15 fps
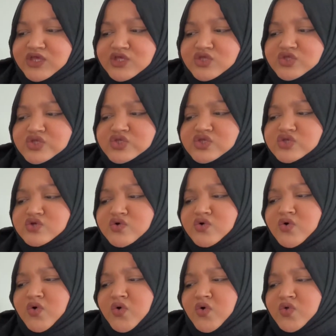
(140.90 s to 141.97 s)

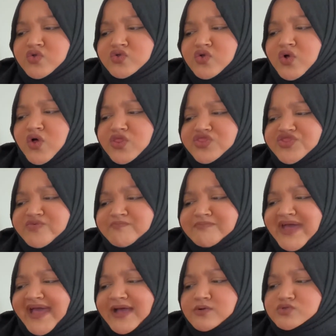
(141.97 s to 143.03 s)
You're not the
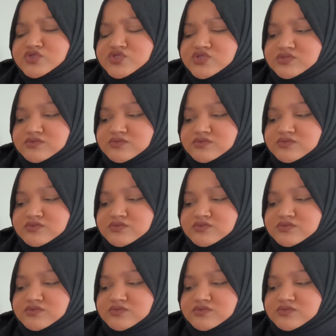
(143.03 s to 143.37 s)
mouse.